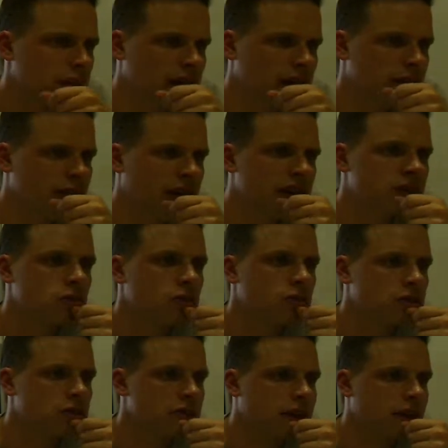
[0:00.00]
invented
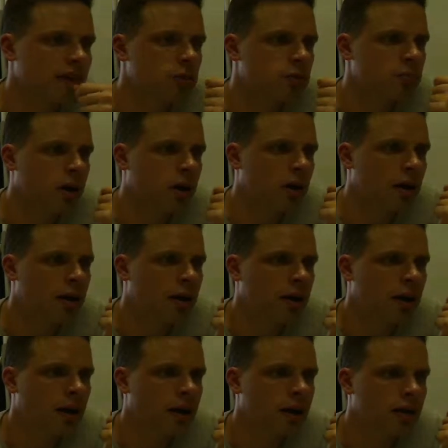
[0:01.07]
or discovered by
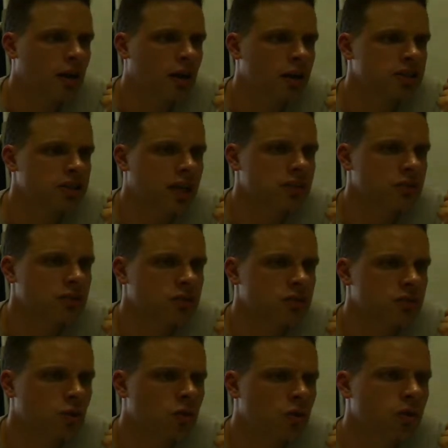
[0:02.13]
a guy, Jason
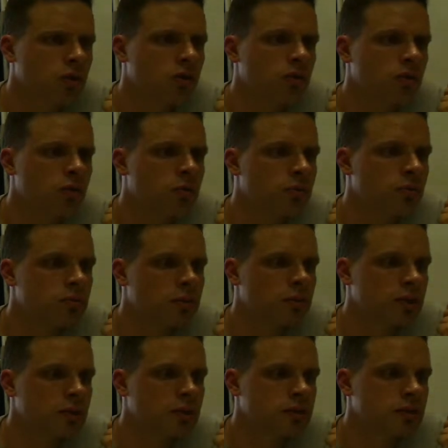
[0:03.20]
Zorg, who
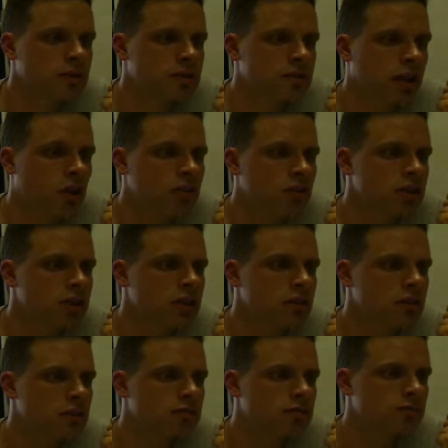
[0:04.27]
is an
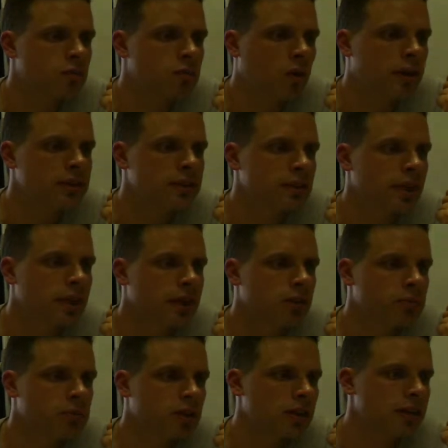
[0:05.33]
Aussie. He's from Queensland,
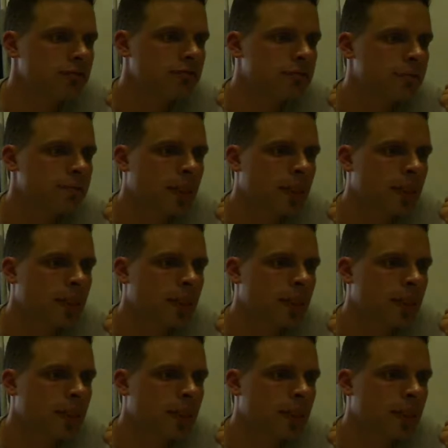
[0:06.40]
I believe.